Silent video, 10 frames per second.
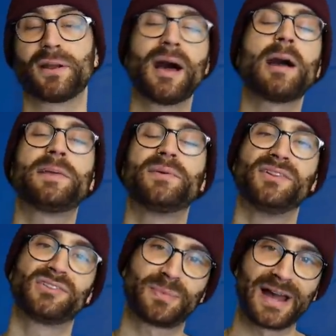And I'm happy he
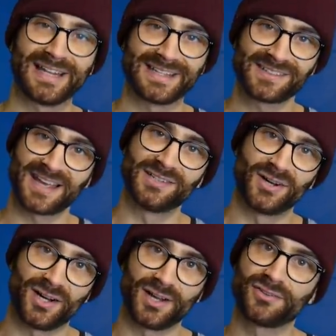went to Palace and
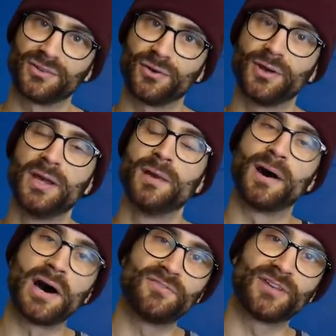not Arsenal,
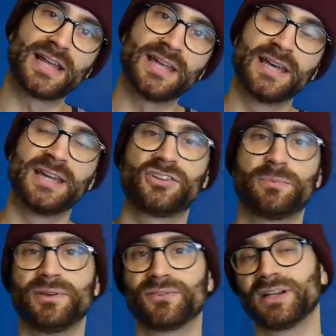but hopefully he
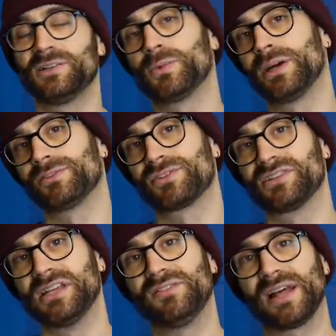should be really well
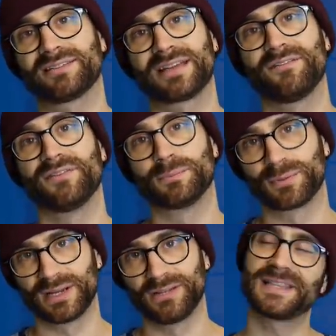received at Stamford
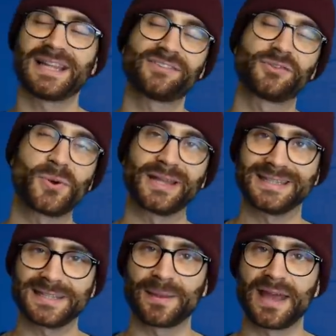Bridge. Let's talk a
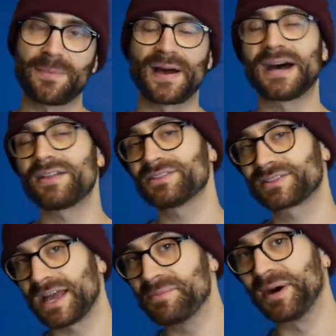little bit about how this
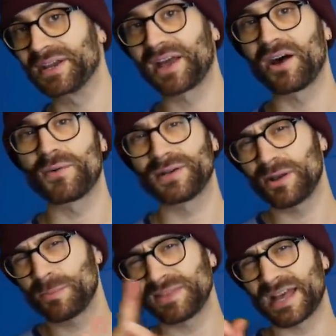game might go and
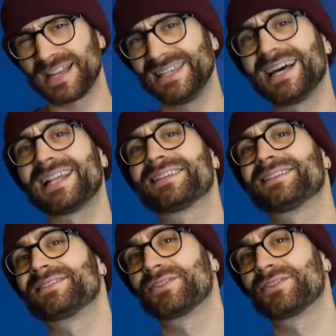open that analysis